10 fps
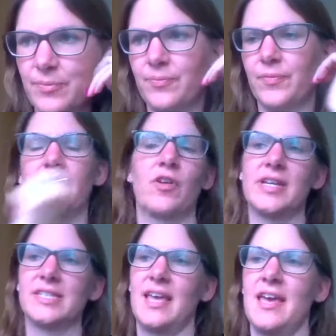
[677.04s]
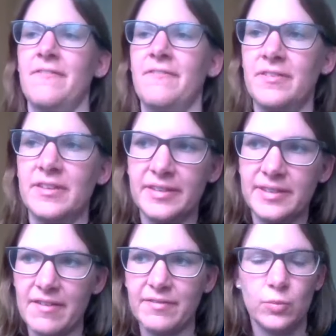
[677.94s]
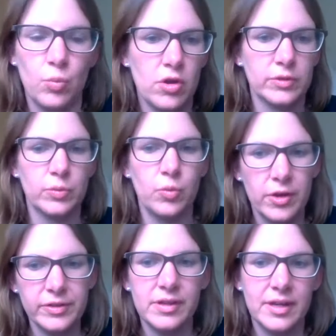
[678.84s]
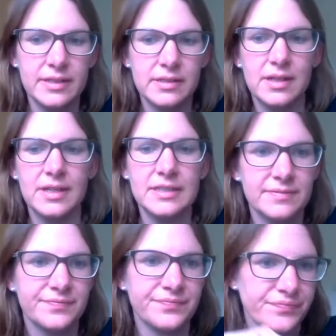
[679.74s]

one we've got is F 71199.